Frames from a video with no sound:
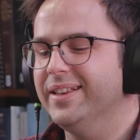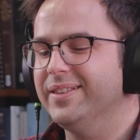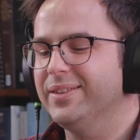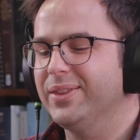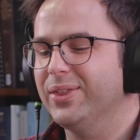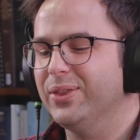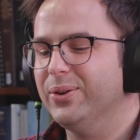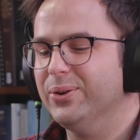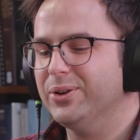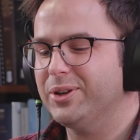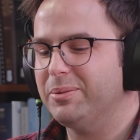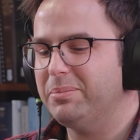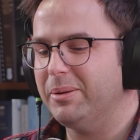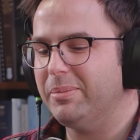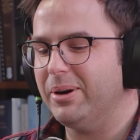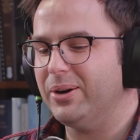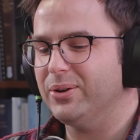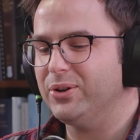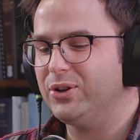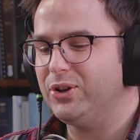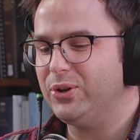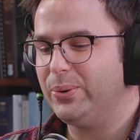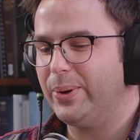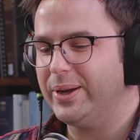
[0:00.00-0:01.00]
there's thought to be
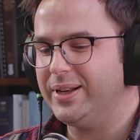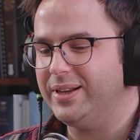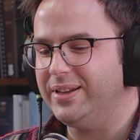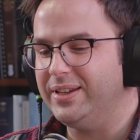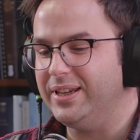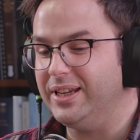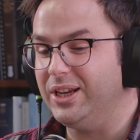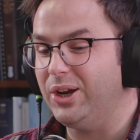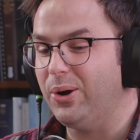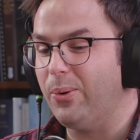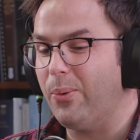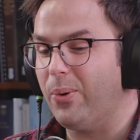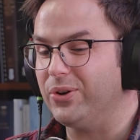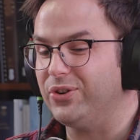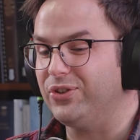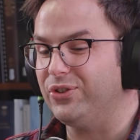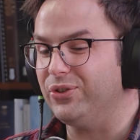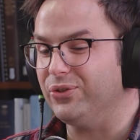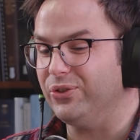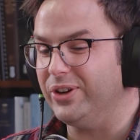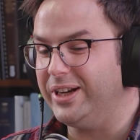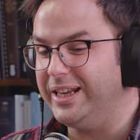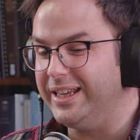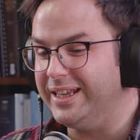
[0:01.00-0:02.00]
about 20
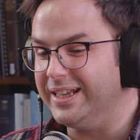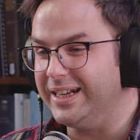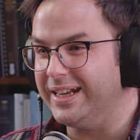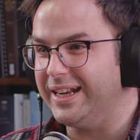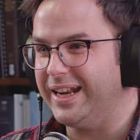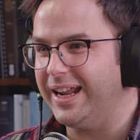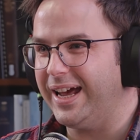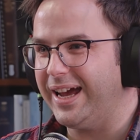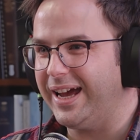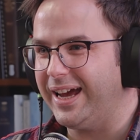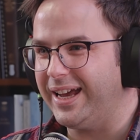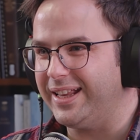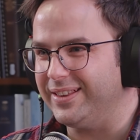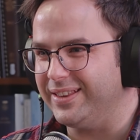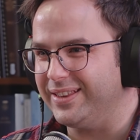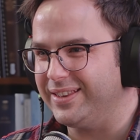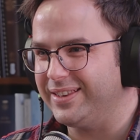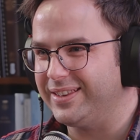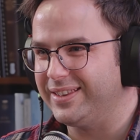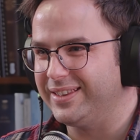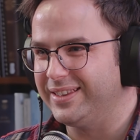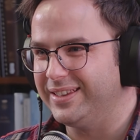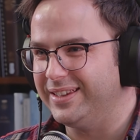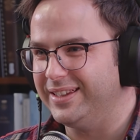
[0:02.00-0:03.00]
quadrillion
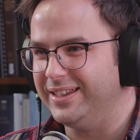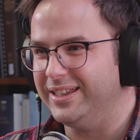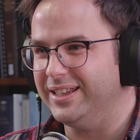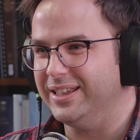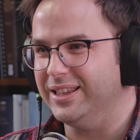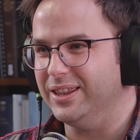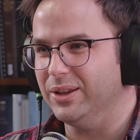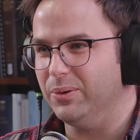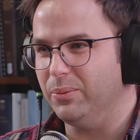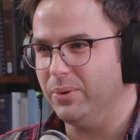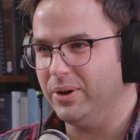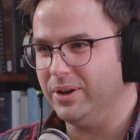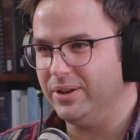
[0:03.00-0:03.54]
ants in the